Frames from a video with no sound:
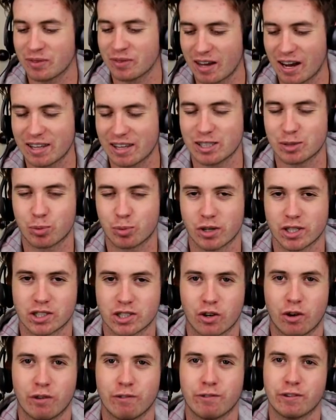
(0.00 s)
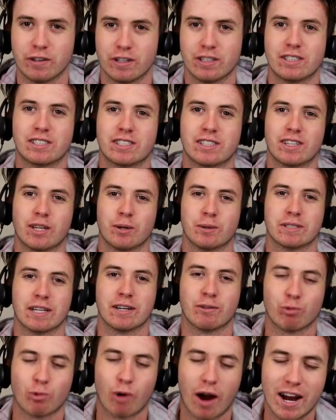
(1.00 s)
at this press conference, there was a
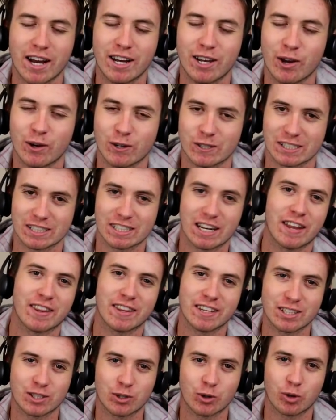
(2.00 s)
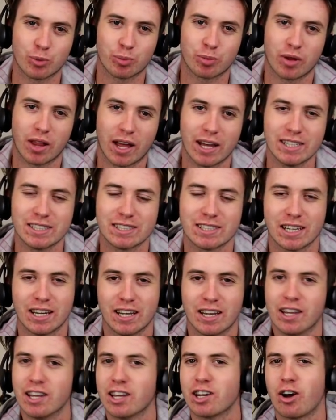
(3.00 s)
radio stunt that took place.
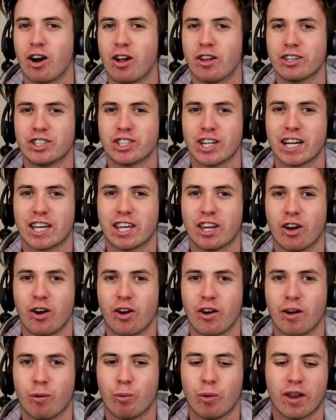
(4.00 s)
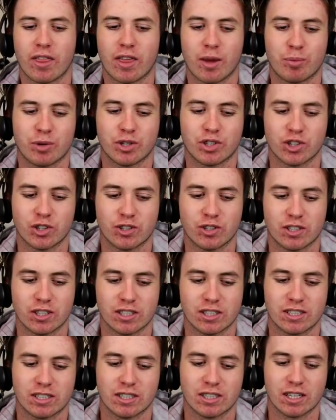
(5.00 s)
Kyle and Jackie O, one of their
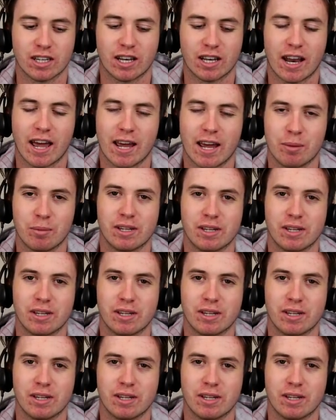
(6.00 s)
producers' name